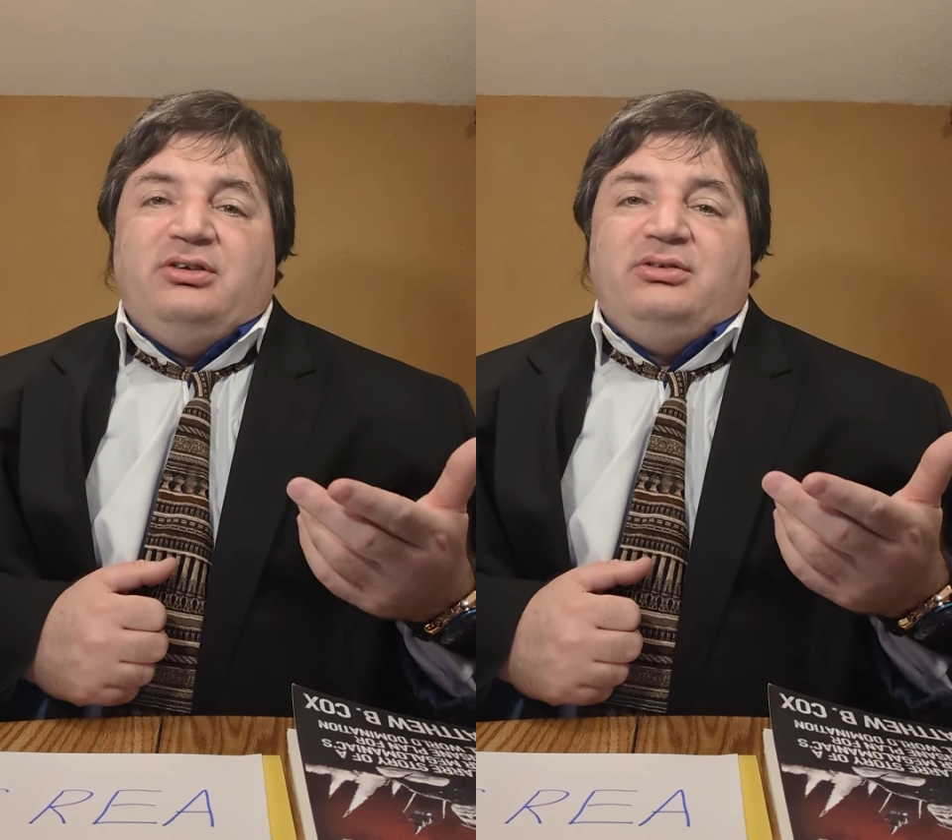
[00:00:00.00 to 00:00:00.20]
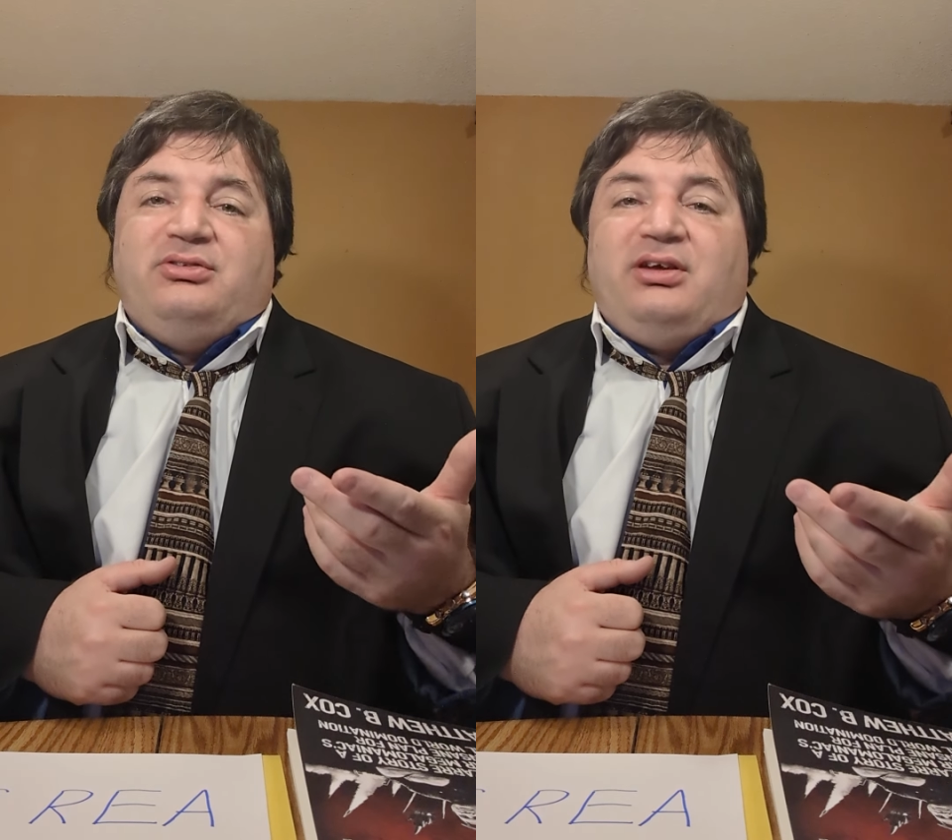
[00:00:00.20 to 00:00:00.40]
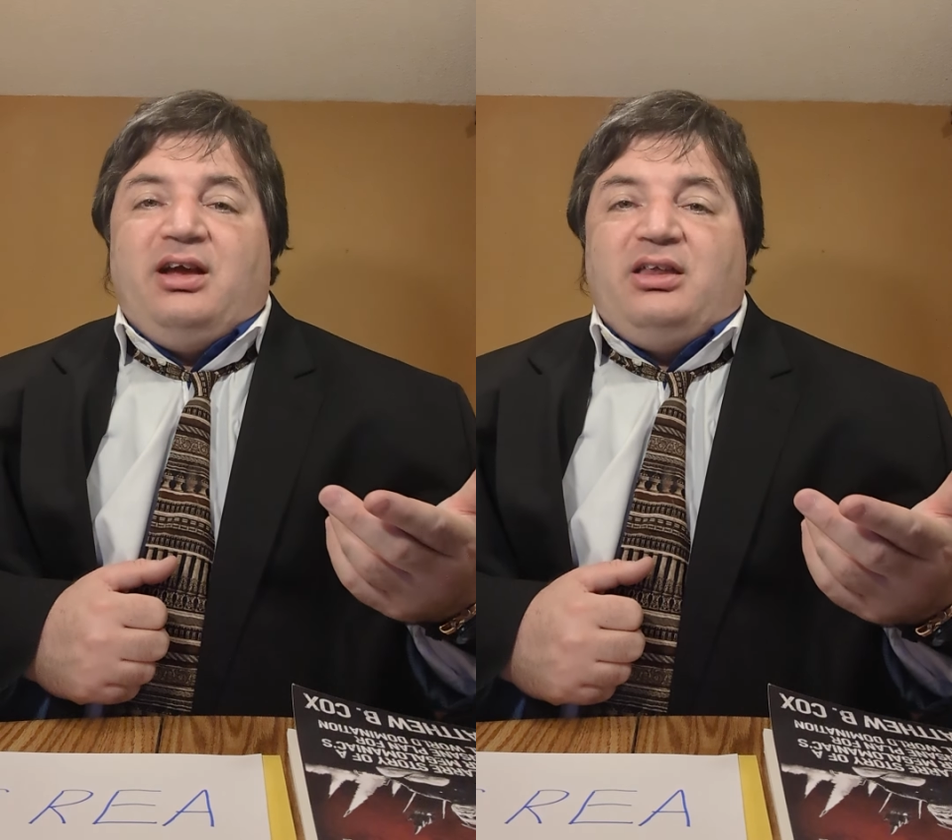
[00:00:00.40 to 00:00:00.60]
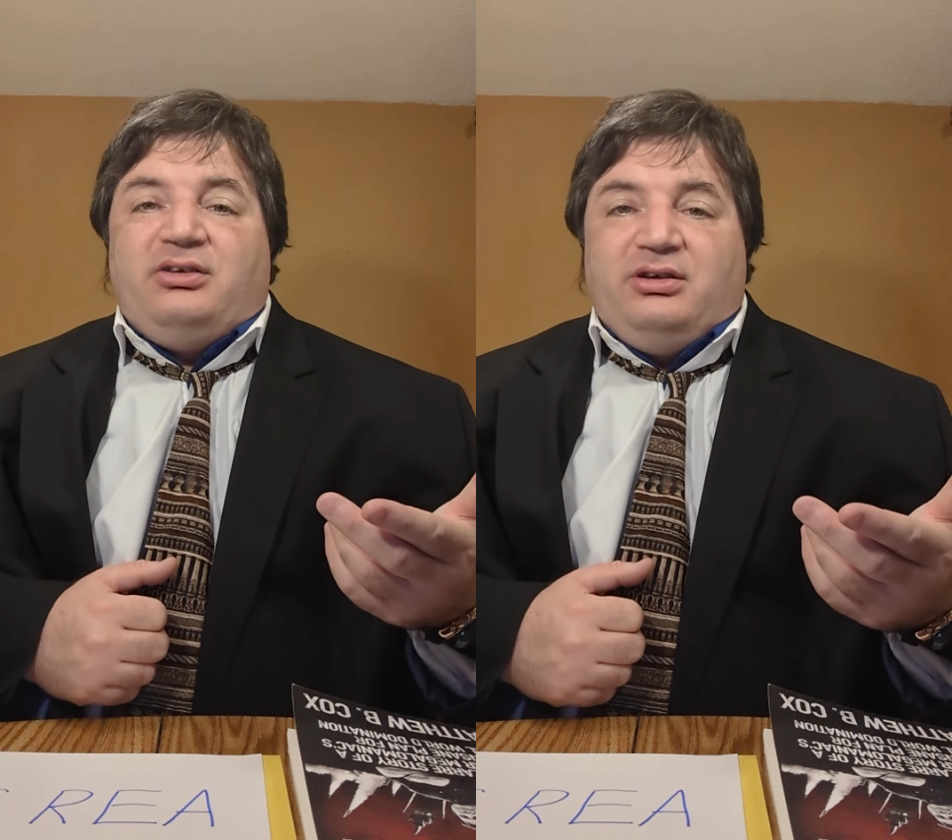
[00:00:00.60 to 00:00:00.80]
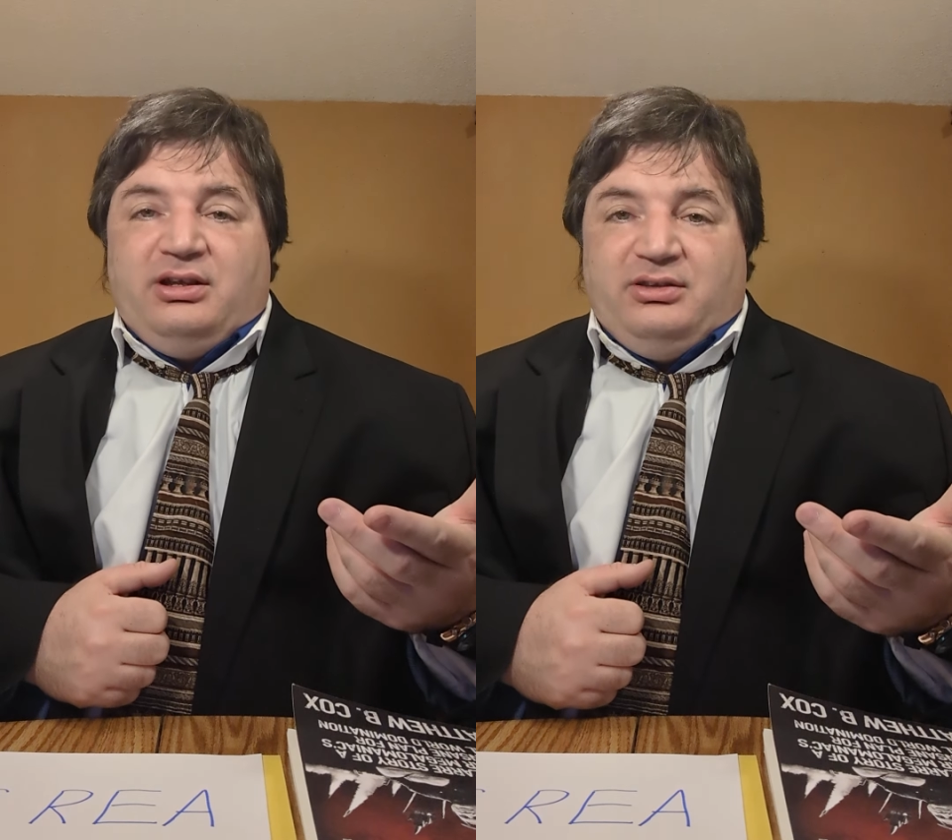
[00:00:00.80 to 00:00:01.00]
do
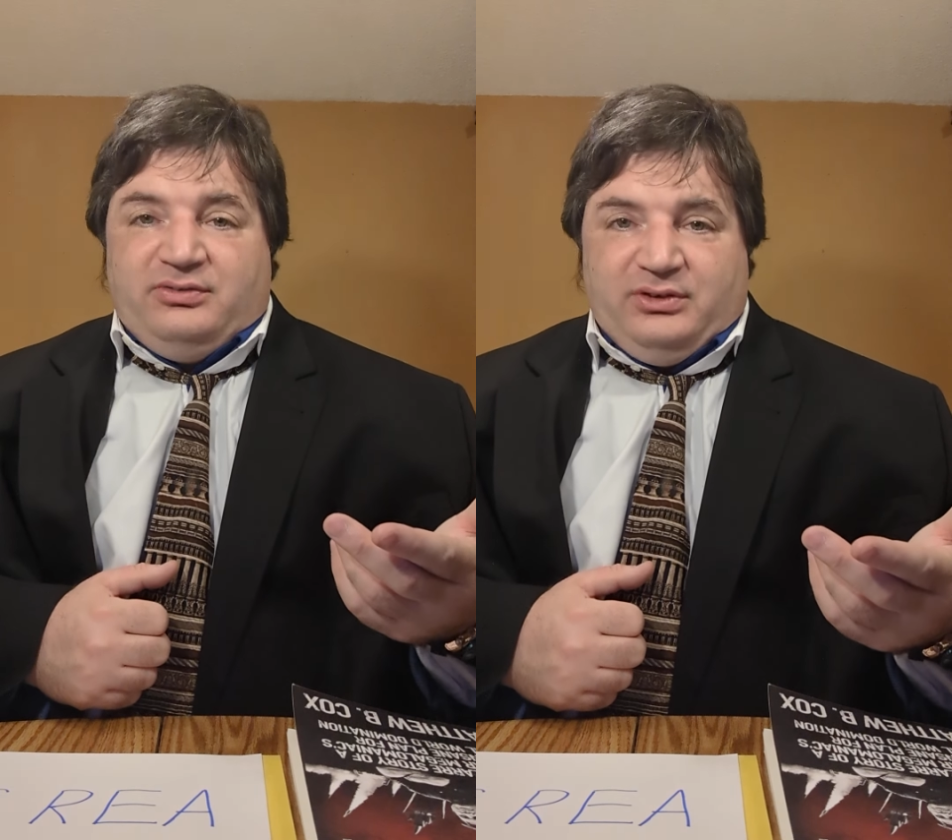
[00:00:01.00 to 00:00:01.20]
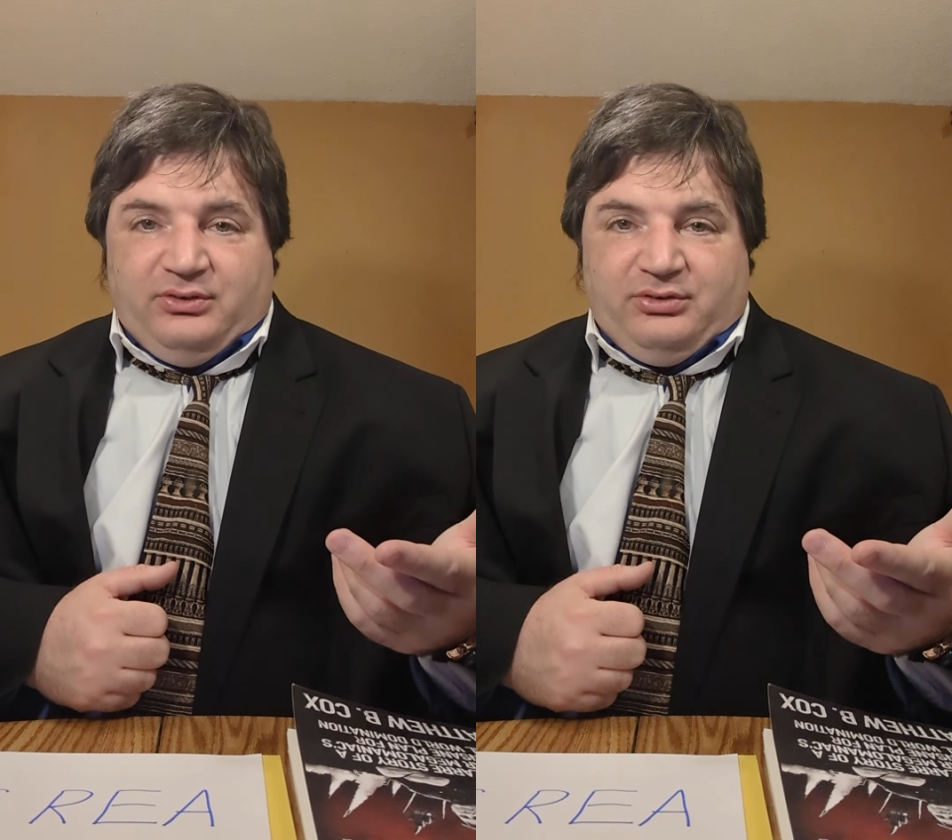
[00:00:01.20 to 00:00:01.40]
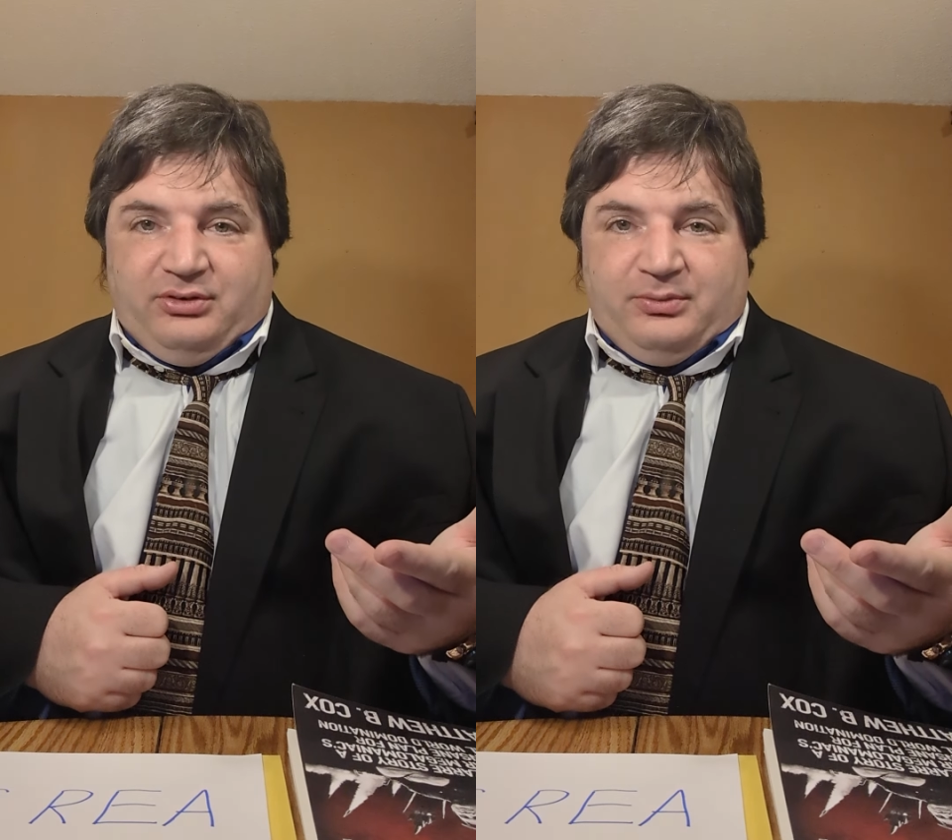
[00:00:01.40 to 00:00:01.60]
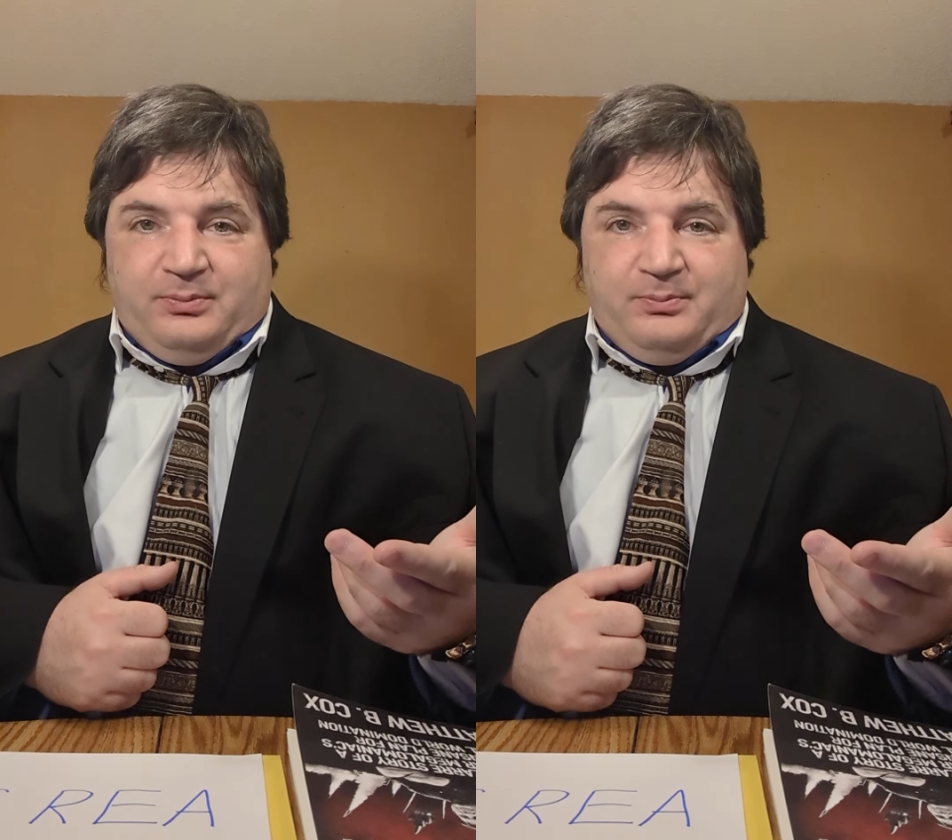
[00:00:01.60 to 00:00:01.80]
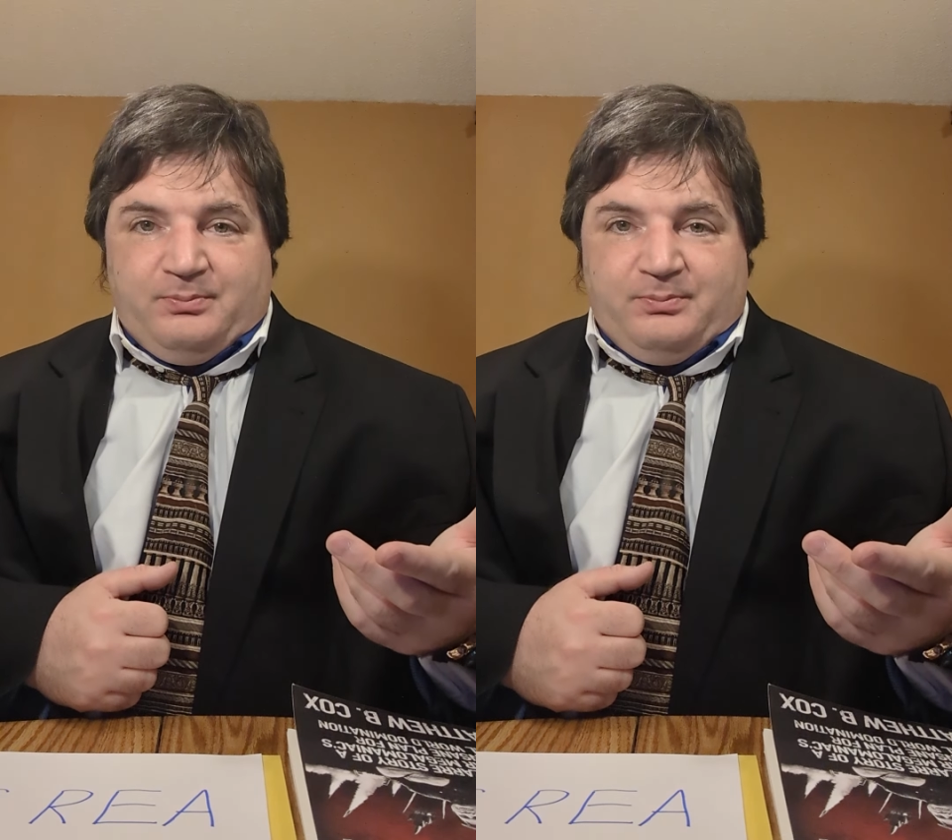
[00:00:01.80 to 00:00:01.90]
together in the future.